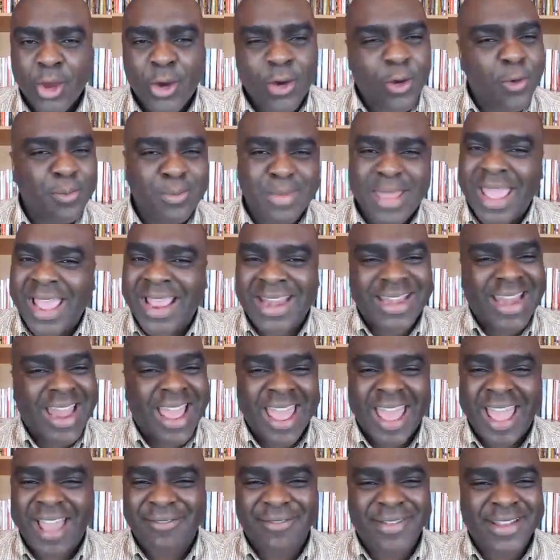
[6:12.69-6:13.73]
who made
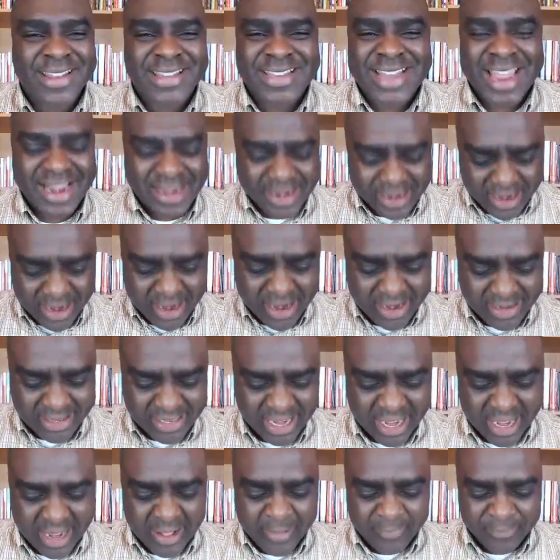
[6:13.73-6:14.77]
the heavens and the earth.